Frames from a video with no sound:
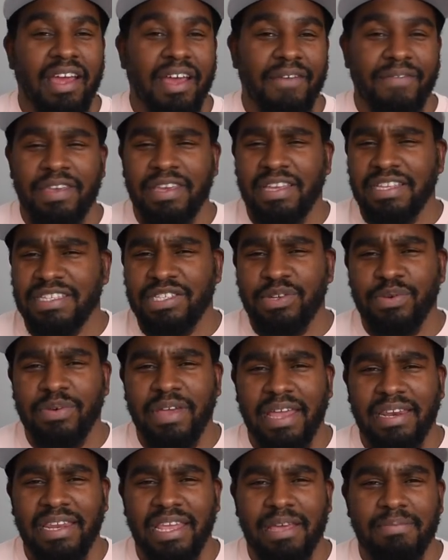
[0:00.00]
I think you can still
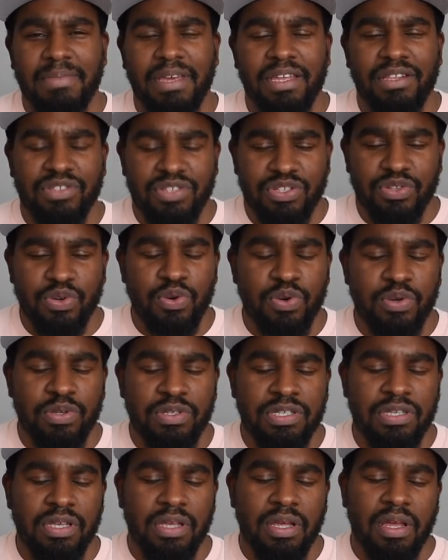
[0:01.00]
get them in
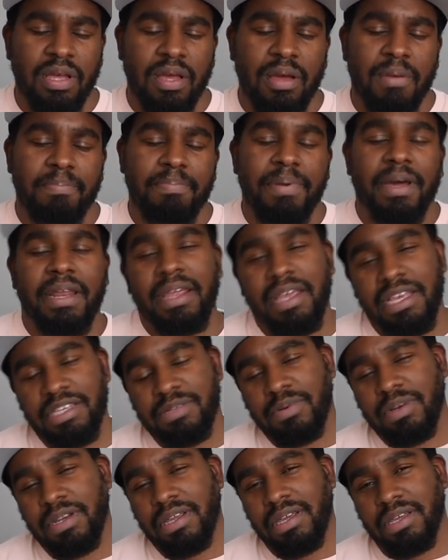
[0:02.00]
stores, but it is
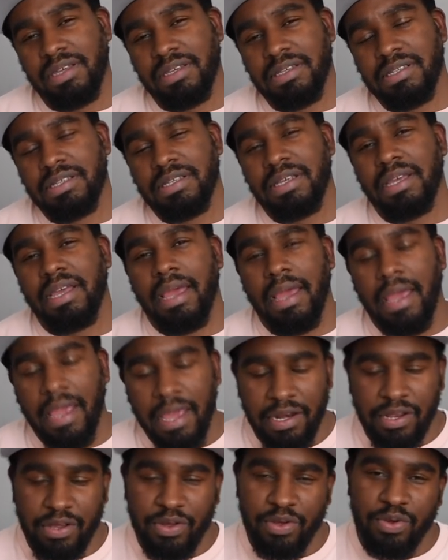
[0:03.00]
what it is.
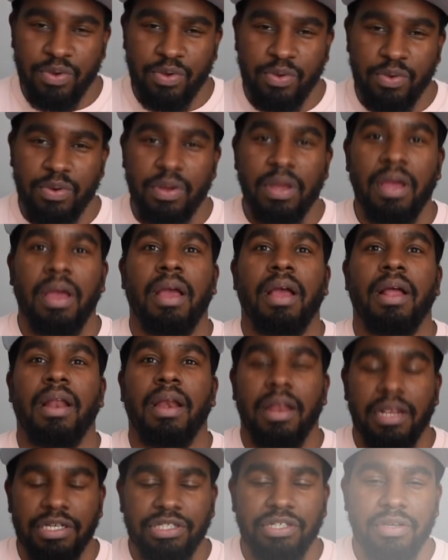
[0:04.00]
Anywho,
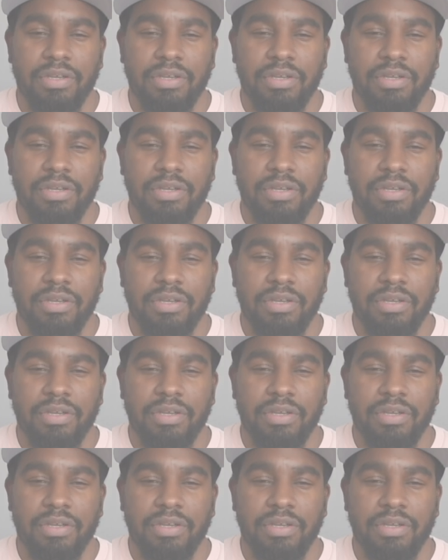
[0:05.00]
let's